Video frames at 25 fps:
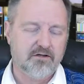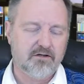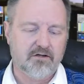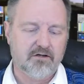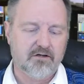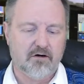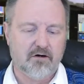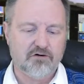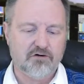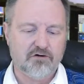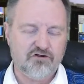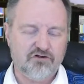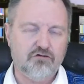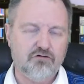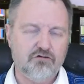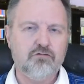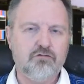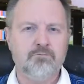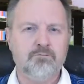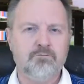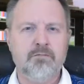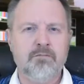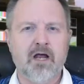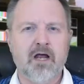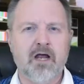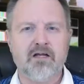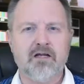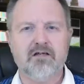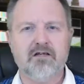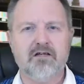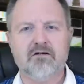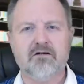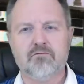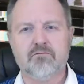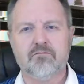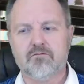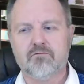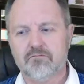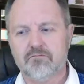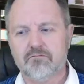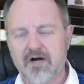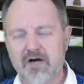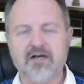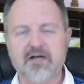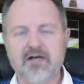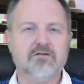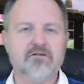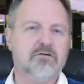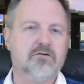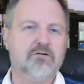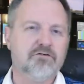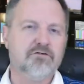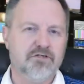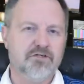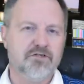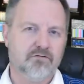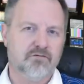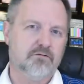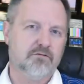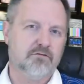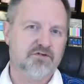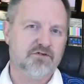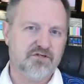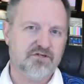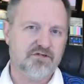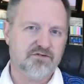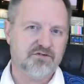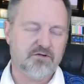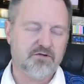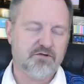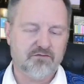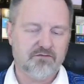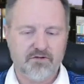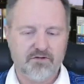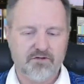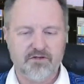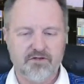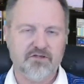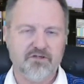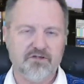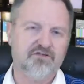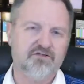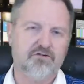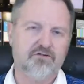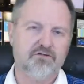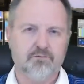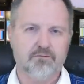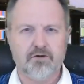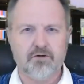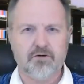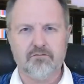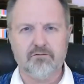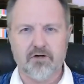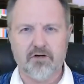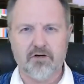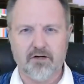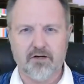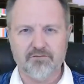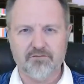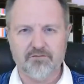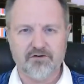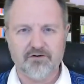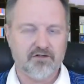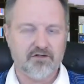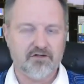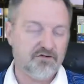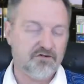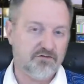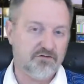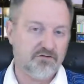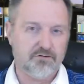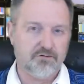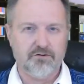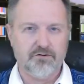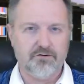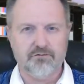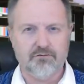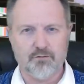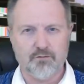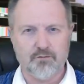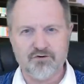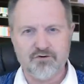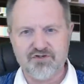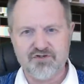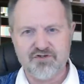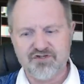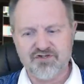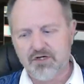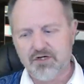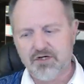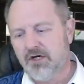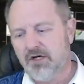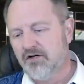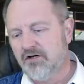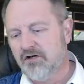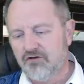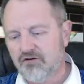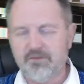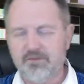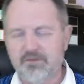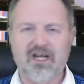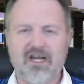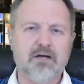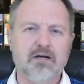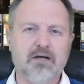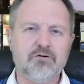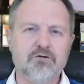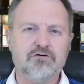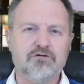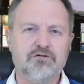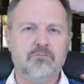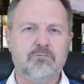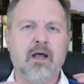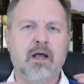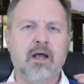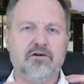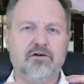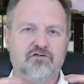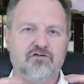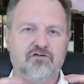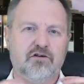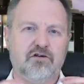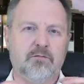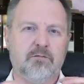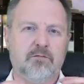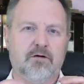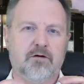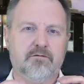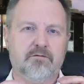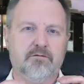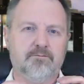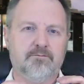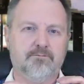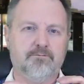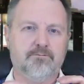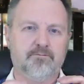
There are too many radical differences between these two programs and these two universes to be able to match them up.